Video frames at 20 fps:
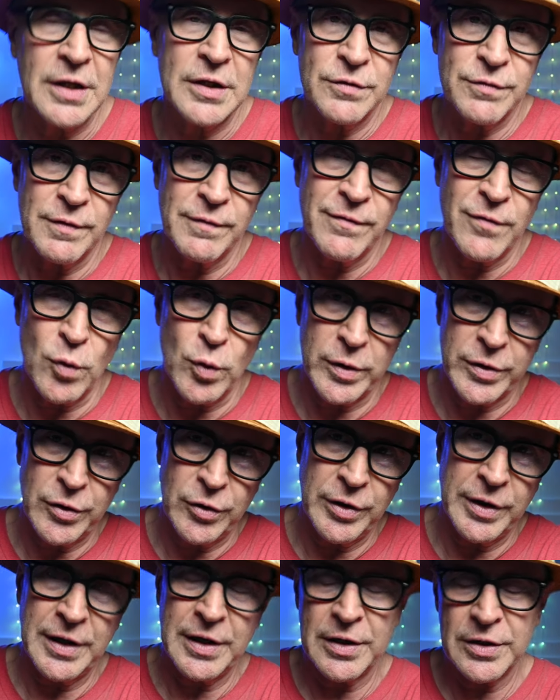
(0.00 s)
That's from
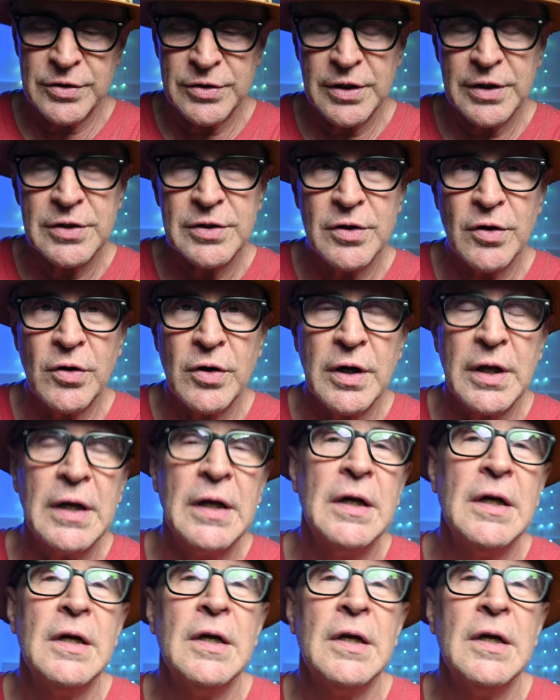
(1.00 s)
4:30 to 6:30.